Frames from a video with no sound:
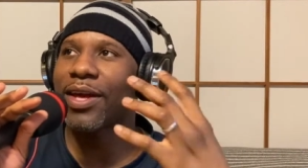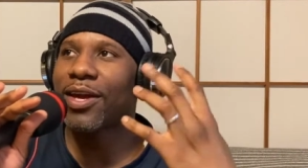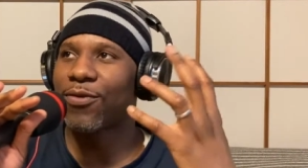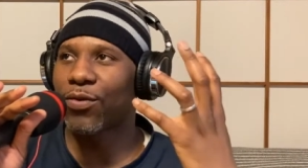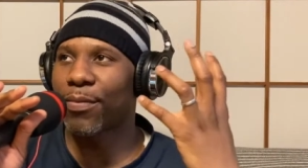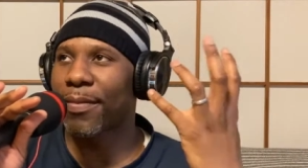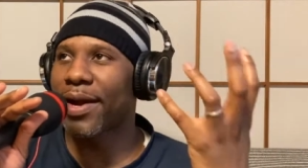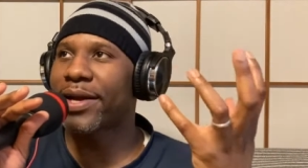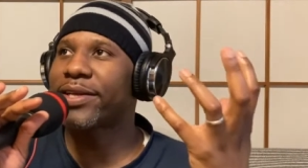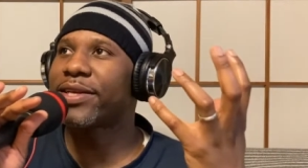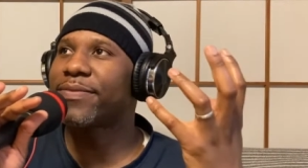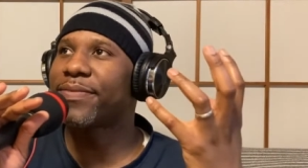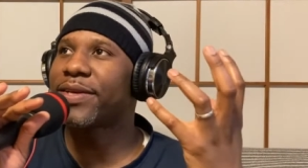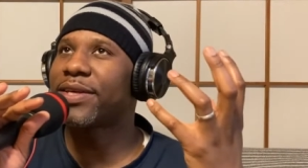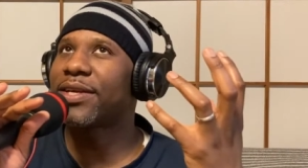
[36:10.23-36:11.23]
it
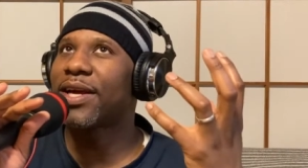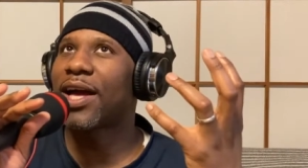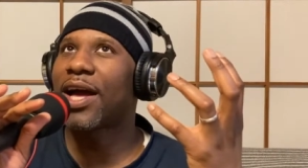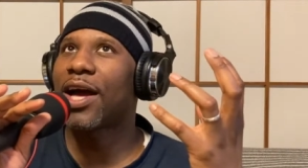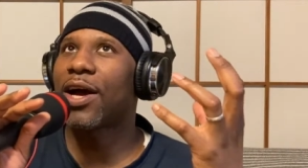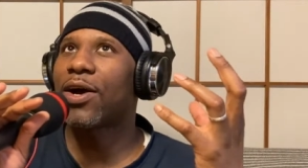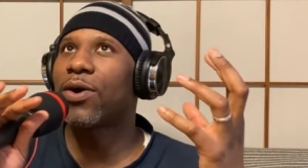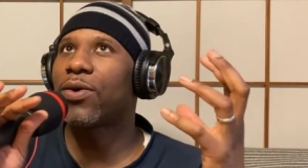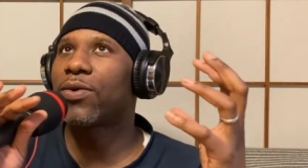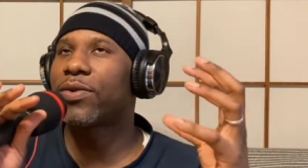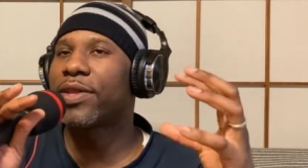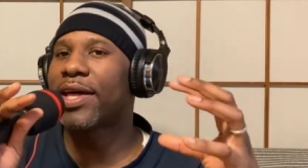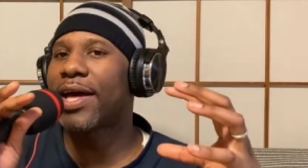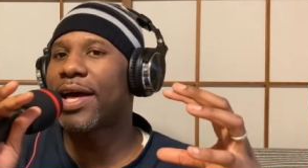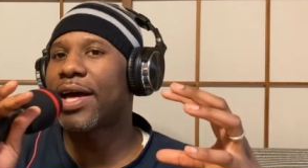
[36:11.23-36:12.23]
reminded me
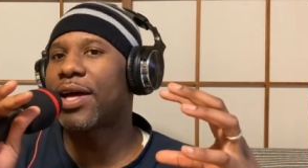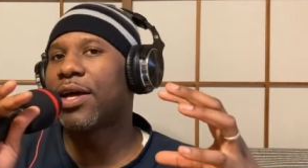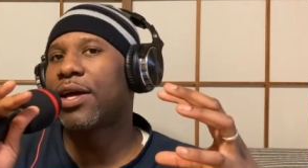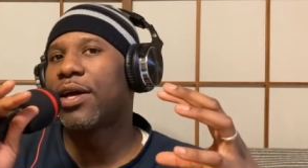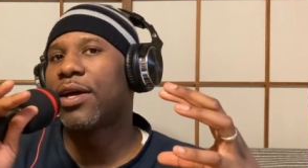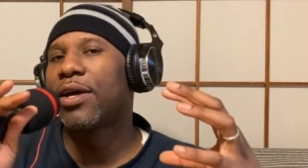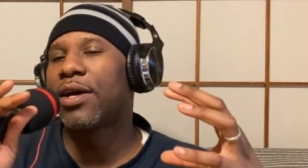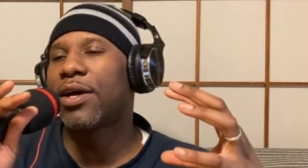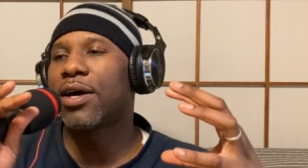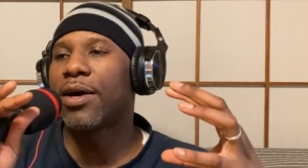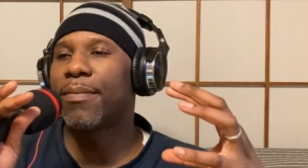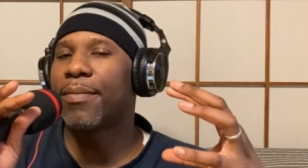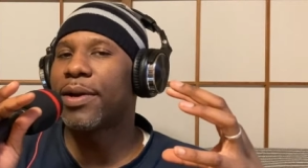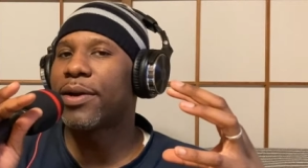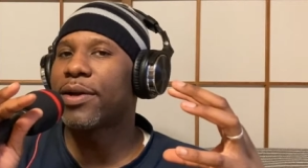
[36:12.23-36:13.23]
how that
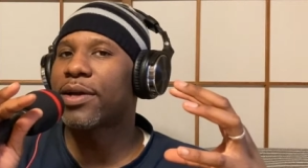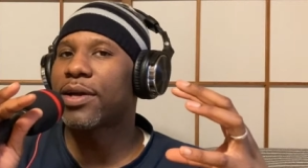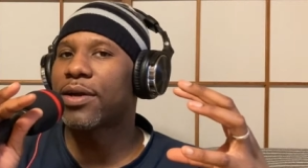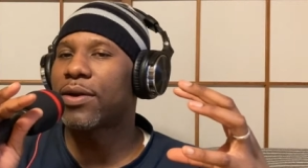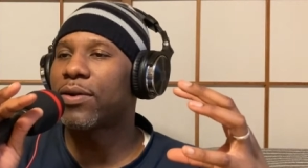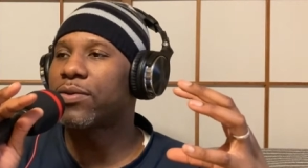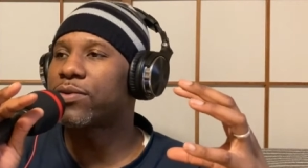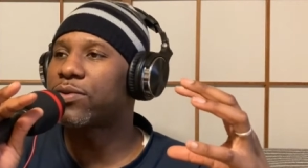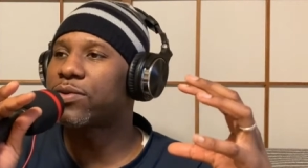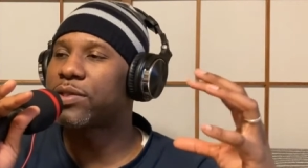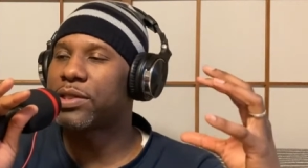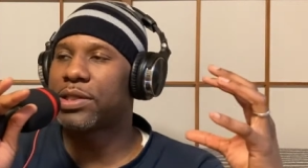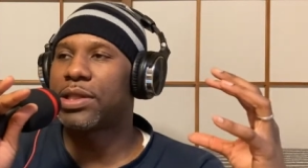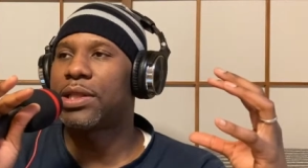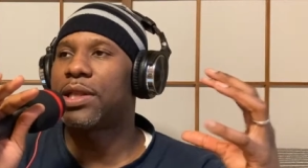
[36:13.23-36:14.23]
American culture
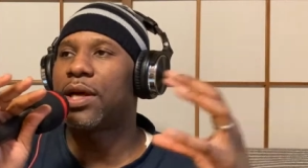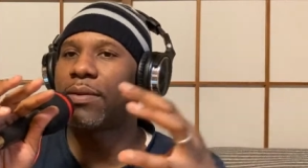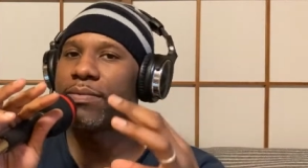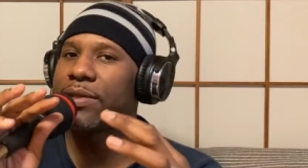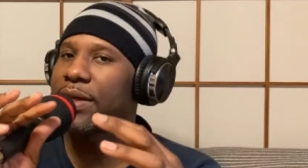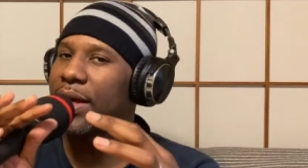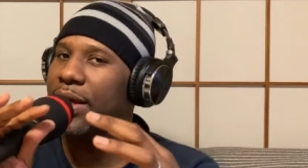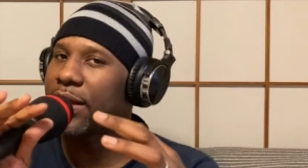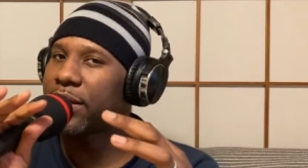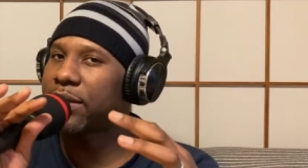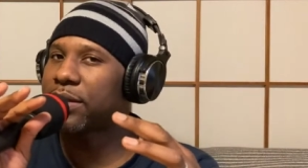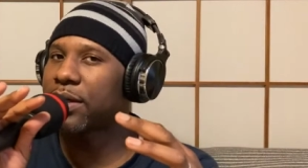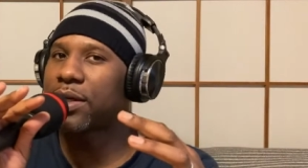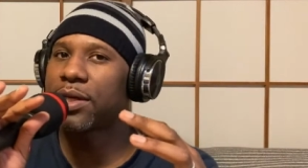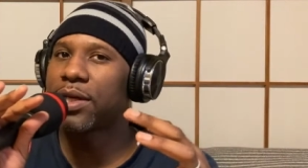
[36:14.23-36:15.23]
just lumps
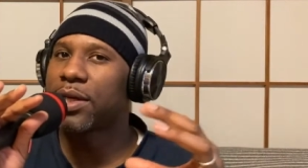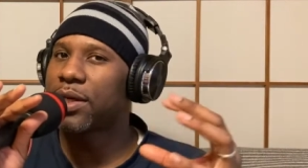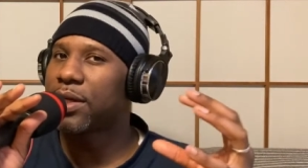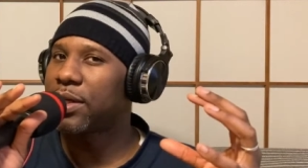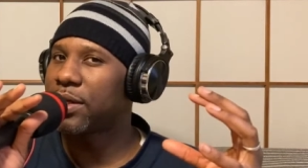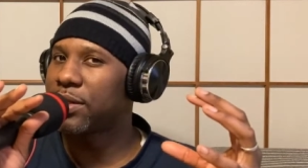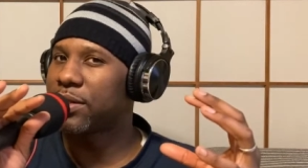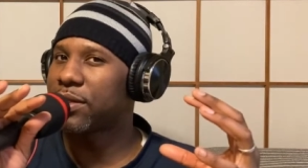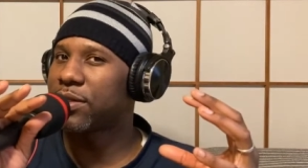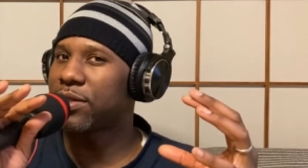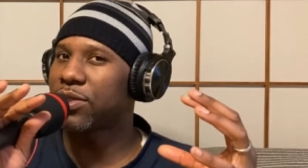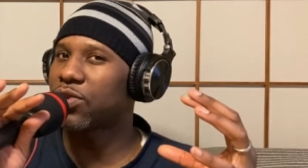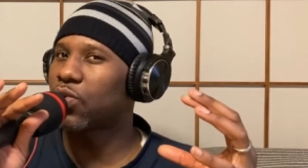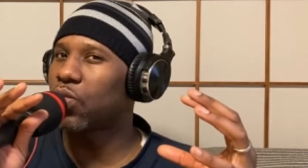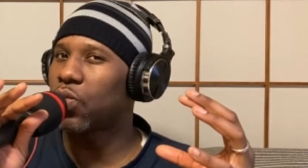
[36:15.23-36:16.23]
Asia into
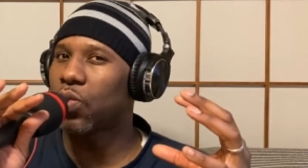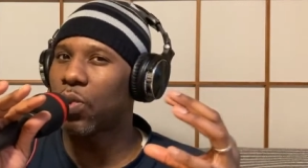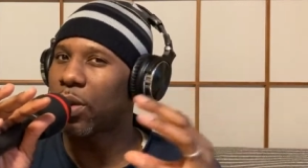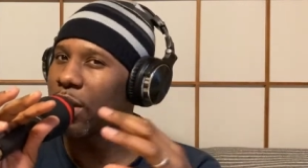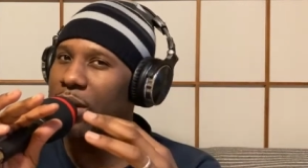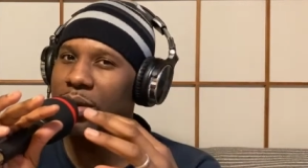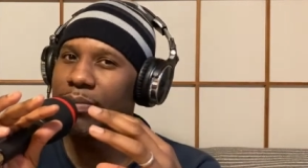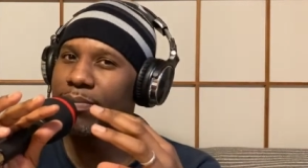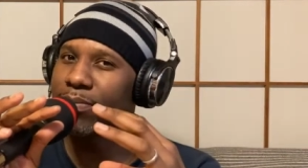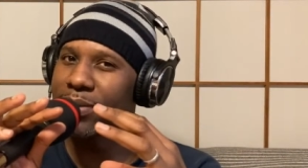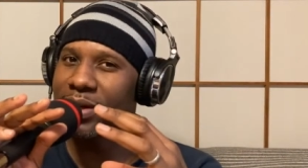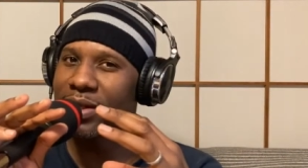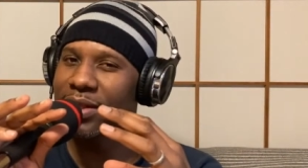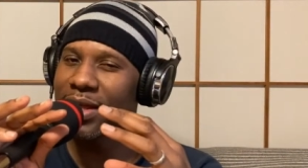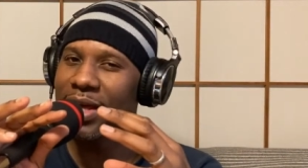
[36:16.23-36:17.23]
just one
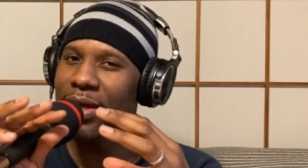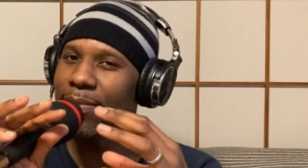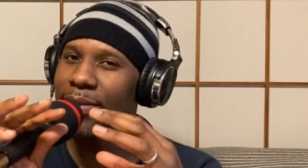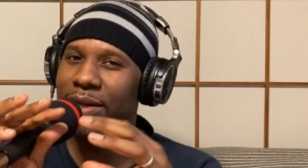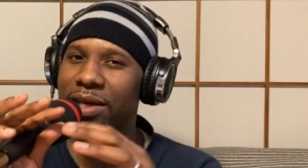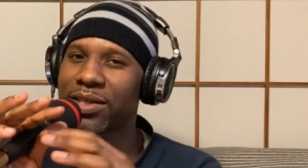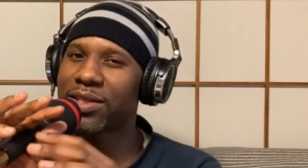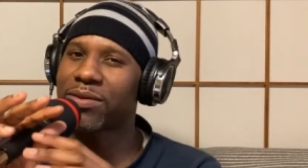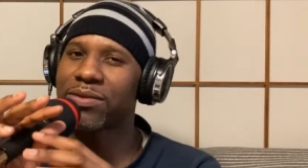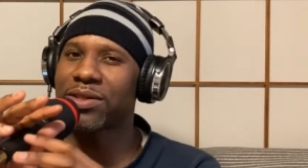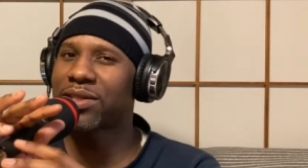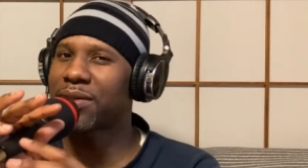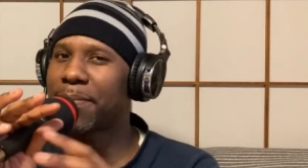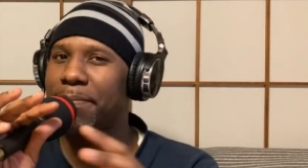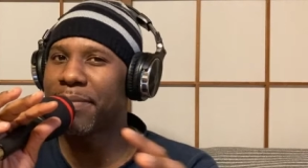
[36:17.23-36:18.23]
big thing, because it was
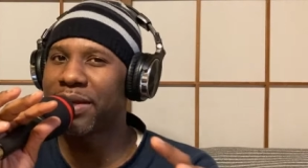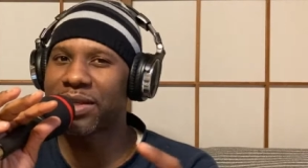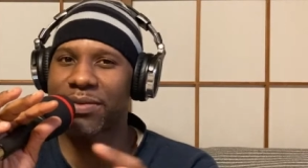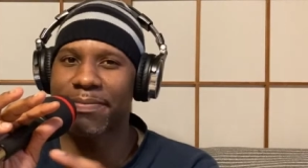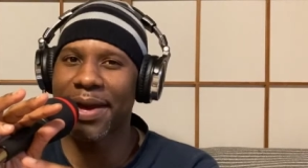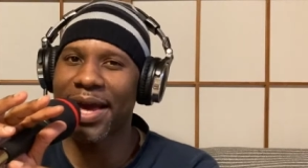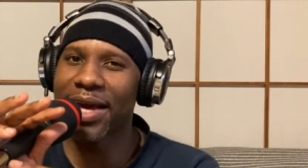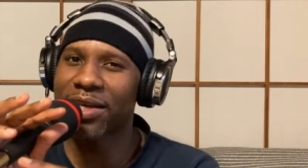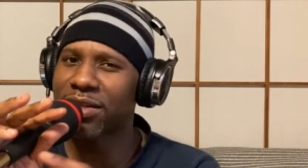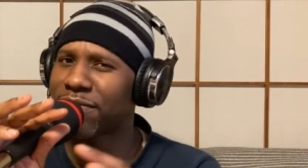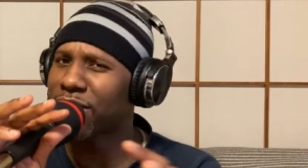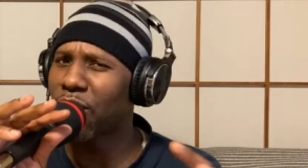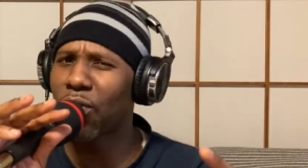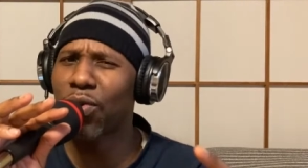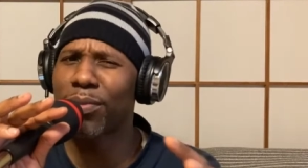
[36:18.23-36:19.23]
just a mishmash
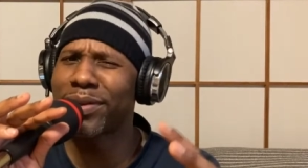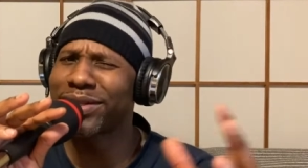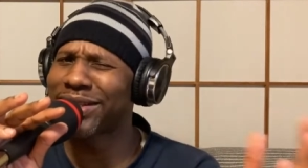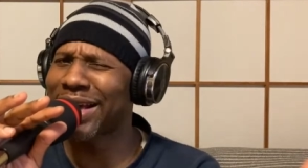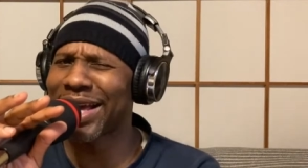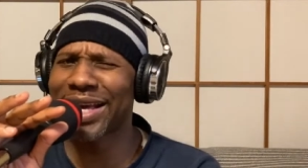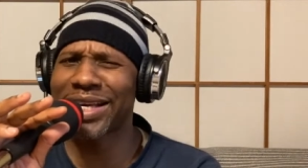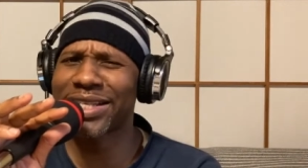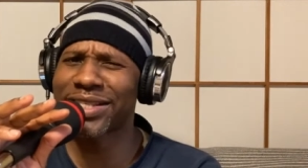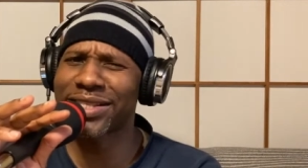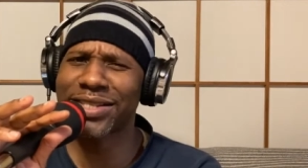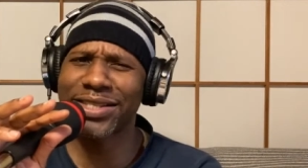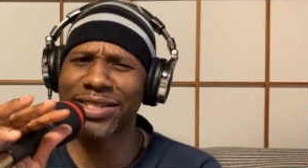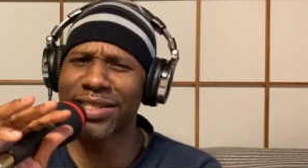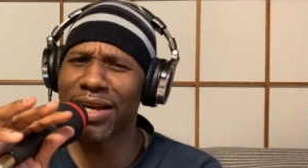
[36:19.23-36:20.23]
of a whole bunch of
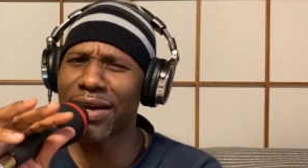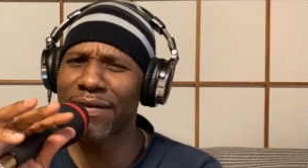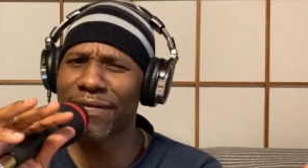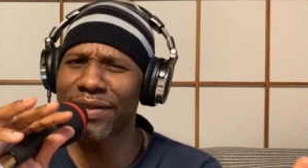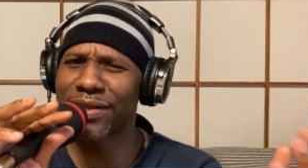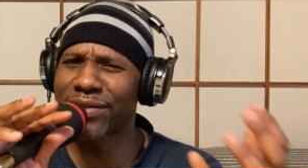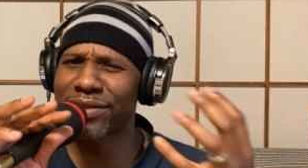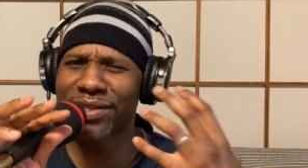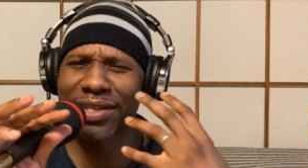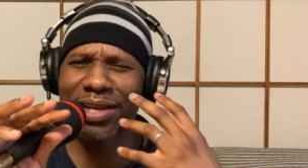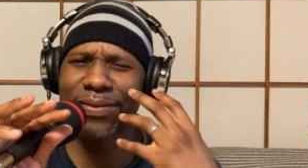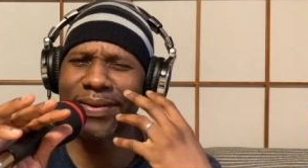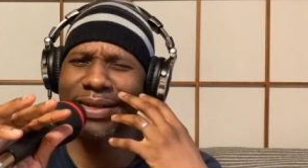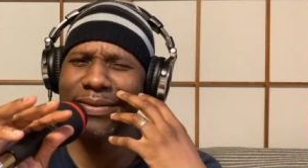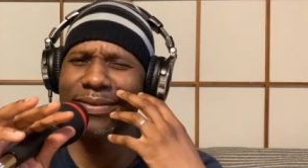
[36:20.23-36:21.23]
Asian stuff, and it was just
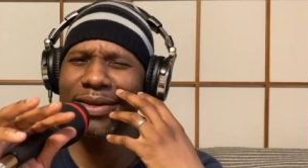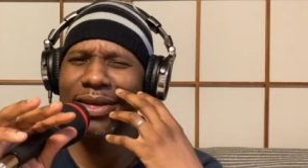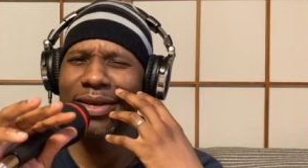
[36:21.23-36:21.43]
like, wait